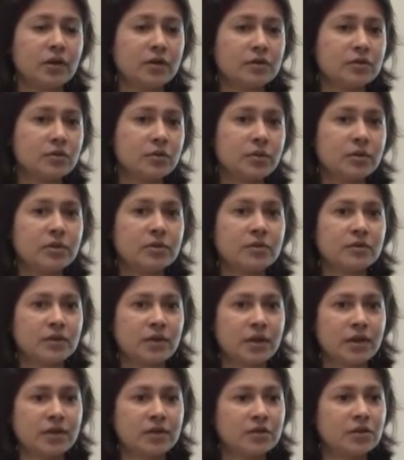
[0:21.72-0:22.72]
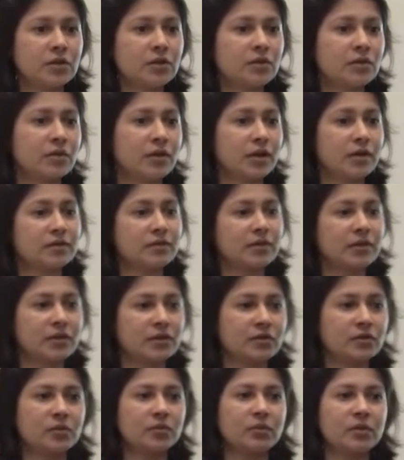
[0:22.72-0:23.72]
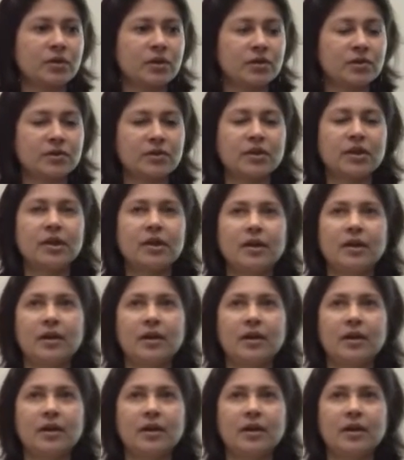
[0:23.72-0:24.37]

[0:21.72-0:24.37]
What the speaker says: on Twitter that CoderXX was